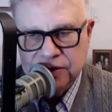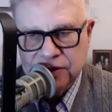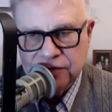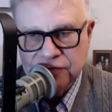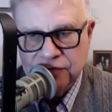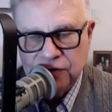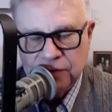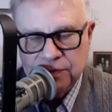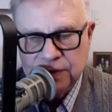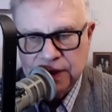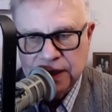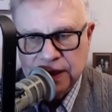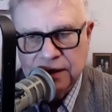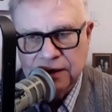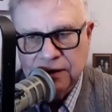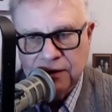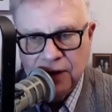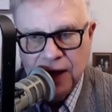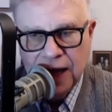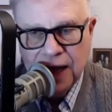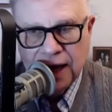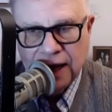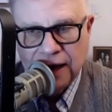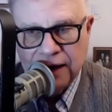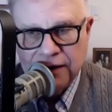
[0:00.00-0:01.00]
for being
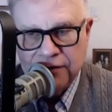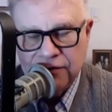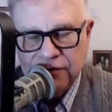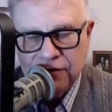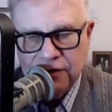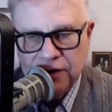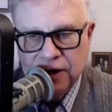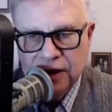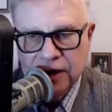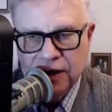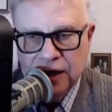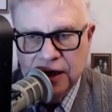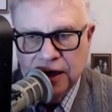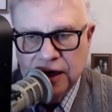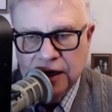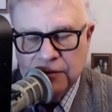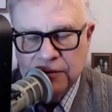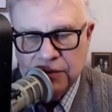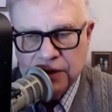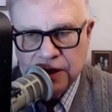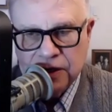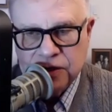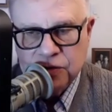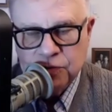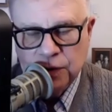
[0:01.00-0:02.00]
alive,
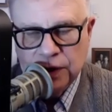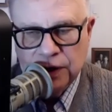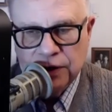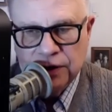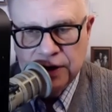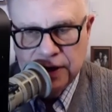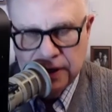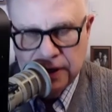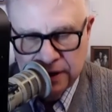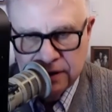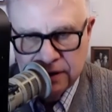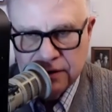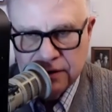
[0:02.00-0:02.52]
because we're here